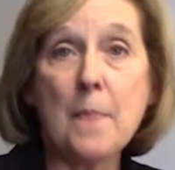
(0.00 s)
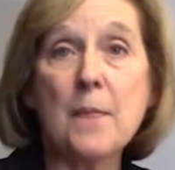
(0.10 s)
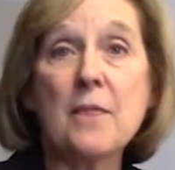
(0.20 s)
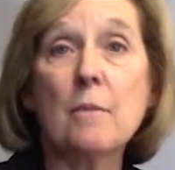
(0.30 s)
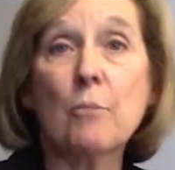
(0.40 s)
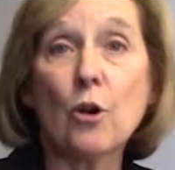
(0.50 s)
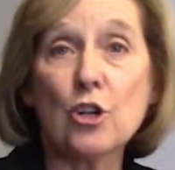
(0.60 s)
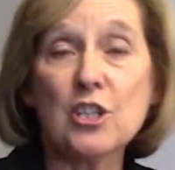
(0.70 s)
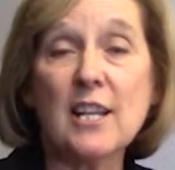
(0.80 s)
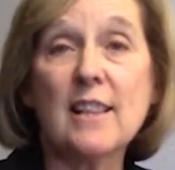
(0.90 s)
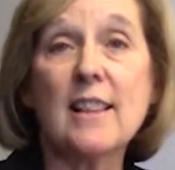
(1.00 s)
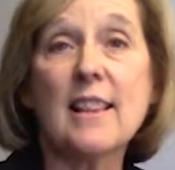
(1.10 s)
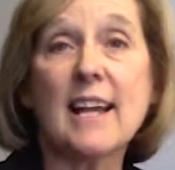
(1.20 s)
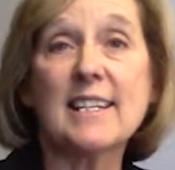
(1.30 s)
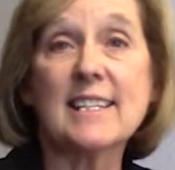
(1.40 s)
than the person
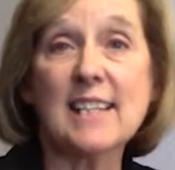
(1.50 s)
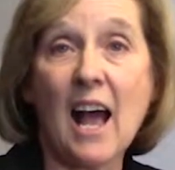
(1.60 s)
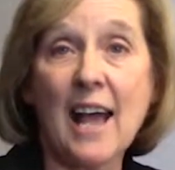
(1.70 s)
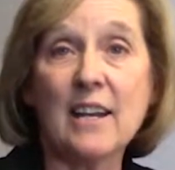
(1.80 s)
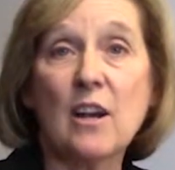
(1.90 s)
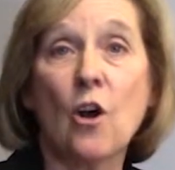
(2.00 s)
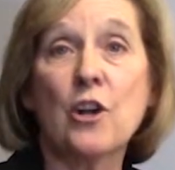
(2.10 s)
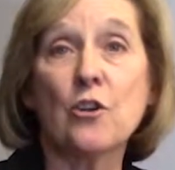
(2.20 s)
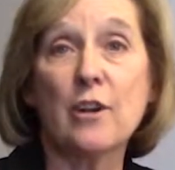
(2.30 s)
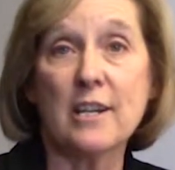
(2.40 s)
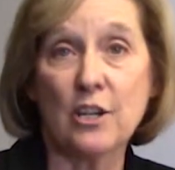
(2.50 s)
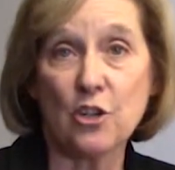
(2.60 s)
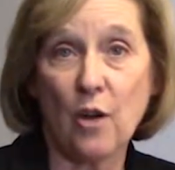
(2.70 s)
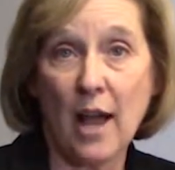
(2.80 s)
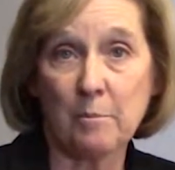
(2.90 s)
that decided on your
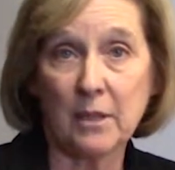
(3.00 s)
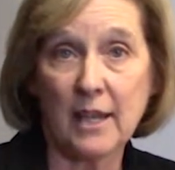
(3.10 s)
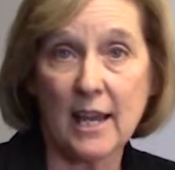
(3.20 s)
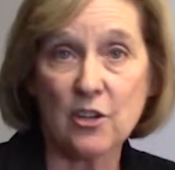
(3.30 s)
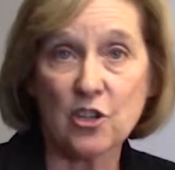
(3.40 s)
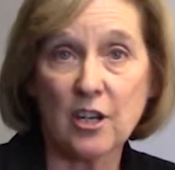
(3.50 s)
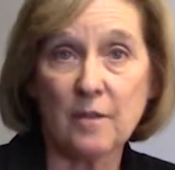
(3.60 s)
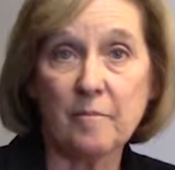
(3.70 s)
initial application.